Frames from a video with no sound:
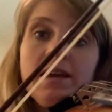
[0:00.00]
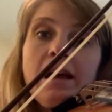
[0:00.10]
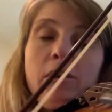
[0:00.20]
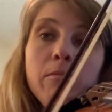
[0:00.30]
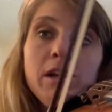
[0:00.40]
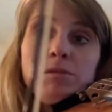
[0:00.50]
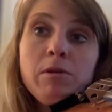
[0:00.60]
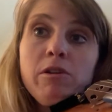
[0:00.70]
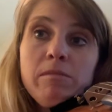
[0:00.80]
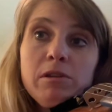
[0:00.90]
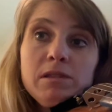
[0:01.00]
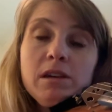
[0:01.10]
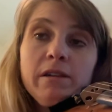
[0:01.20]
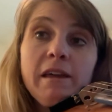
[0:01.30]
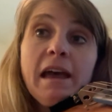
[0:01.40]
how much bow I'm
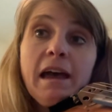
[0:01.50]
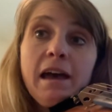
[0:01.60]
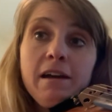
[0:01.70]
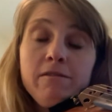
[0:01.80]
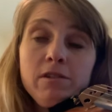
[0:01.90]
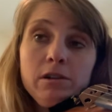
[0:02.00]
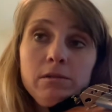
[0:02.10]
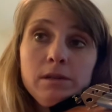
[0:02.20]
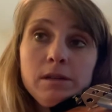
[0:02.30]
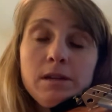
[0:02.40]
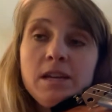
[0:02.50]
using on the half note